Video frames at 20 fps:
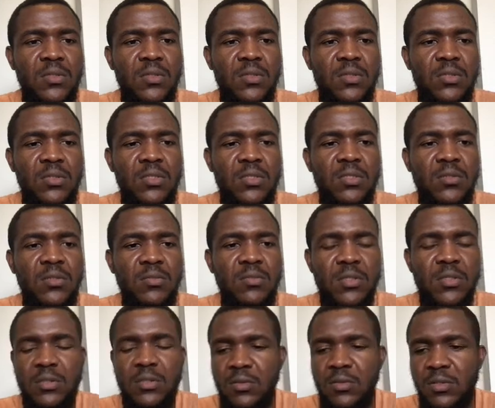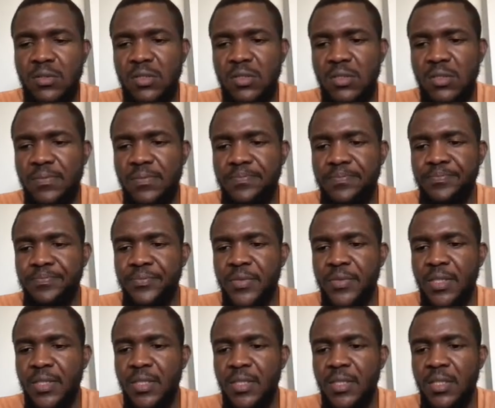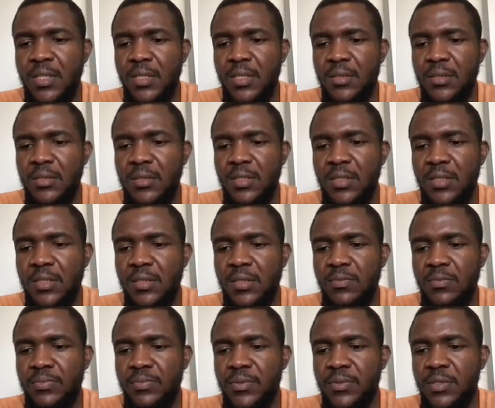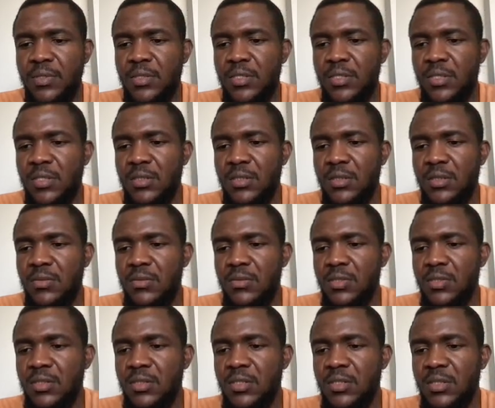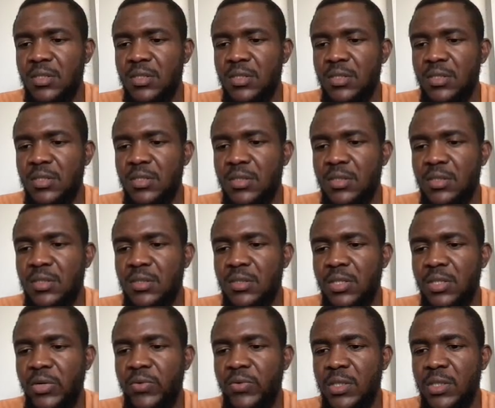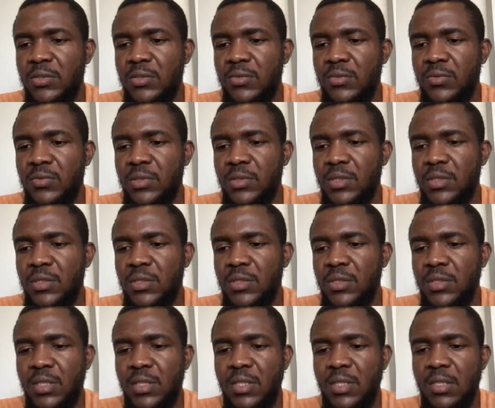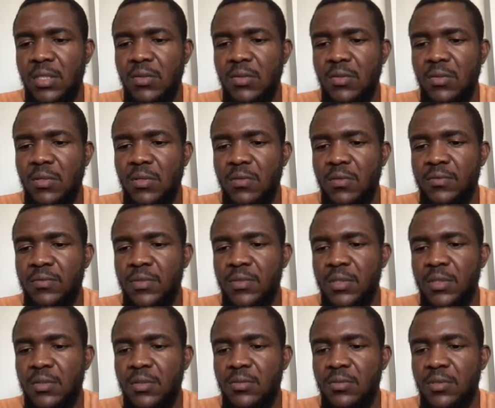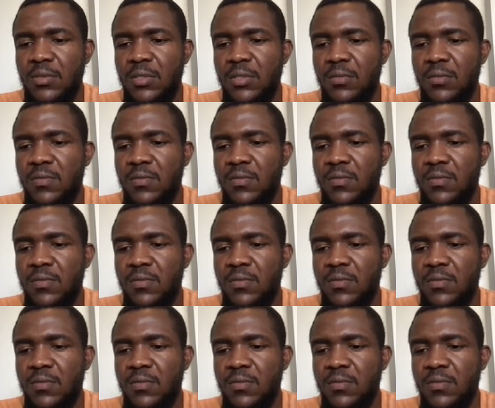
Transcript: custom E. Okay. And then please check the constant directory and take a look at the container